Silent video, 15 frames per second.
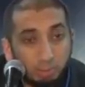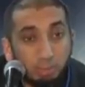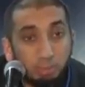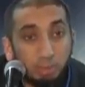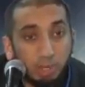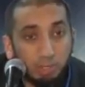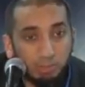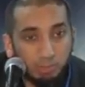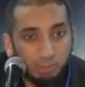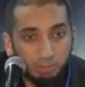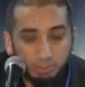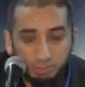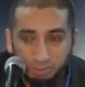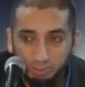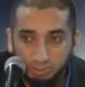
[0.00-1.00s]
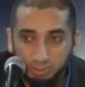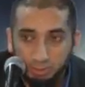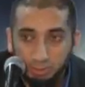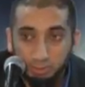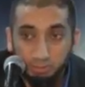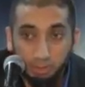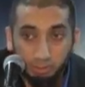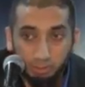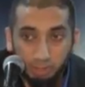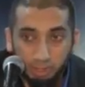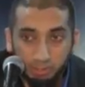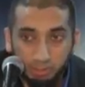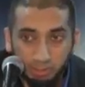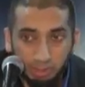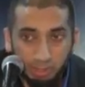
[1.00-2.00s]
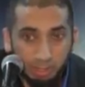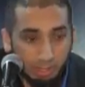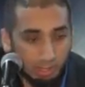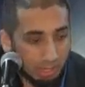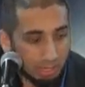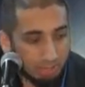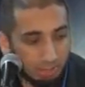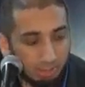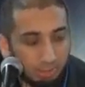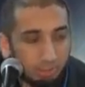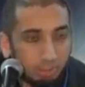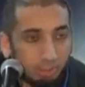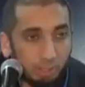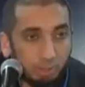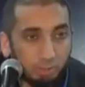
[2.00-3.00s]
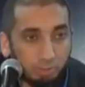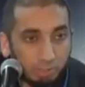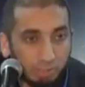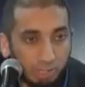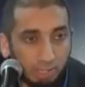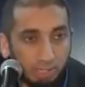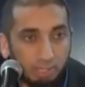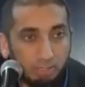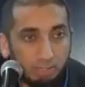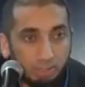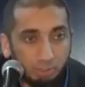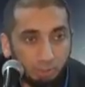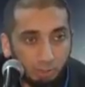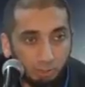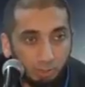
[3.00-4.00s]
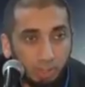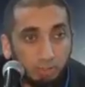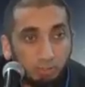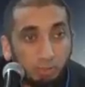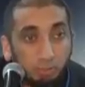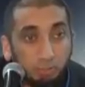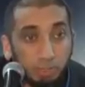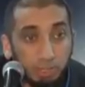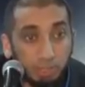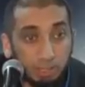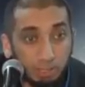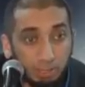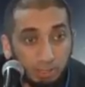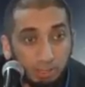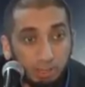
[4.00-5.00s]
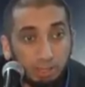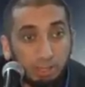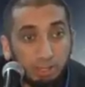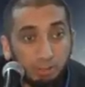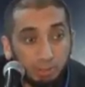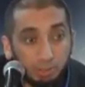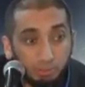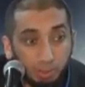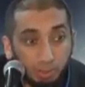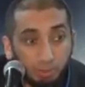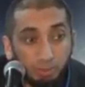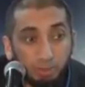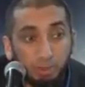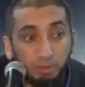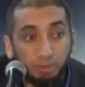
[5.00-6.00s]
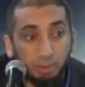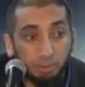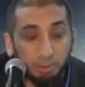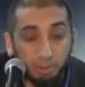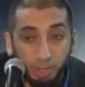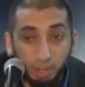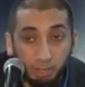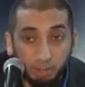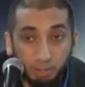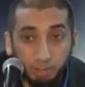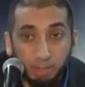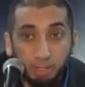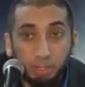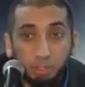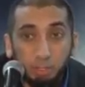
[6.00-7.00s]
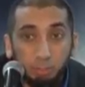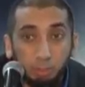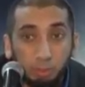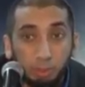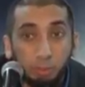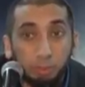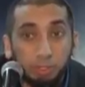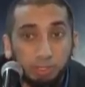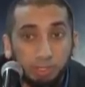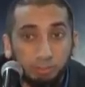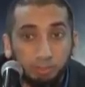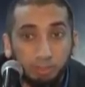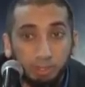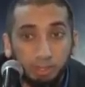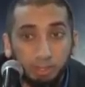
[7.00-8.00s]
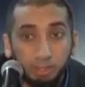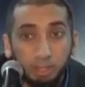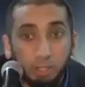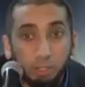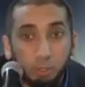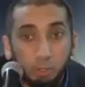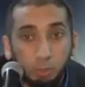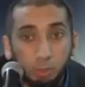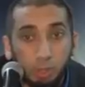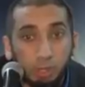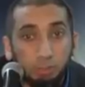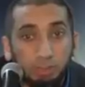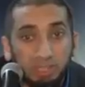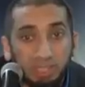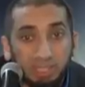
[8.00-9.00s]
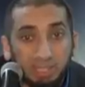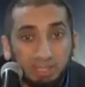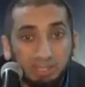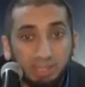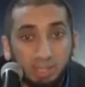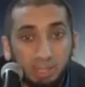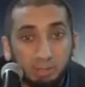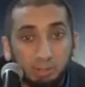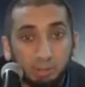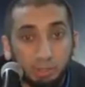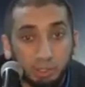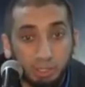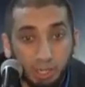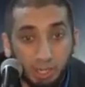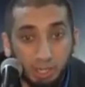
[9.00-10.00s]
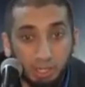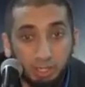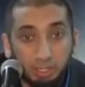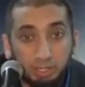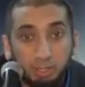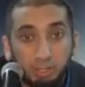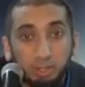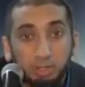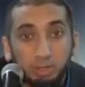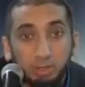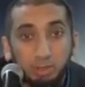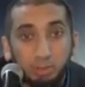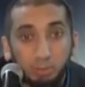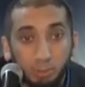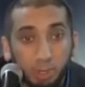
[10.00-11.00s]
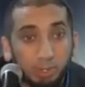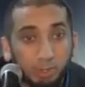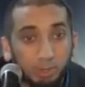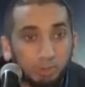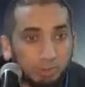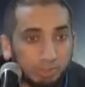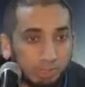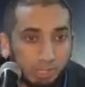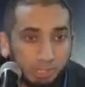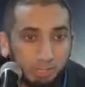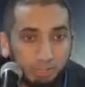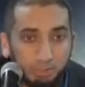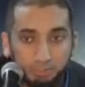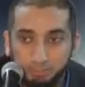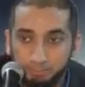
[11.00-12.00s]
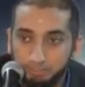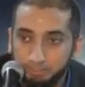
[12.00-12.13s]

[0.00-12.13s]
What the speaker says: Memorize it. Memorize it. And then start reciting that surah repeatedly in the month of Ramadan. You will notice something. You are beginning to understand when you're reciting.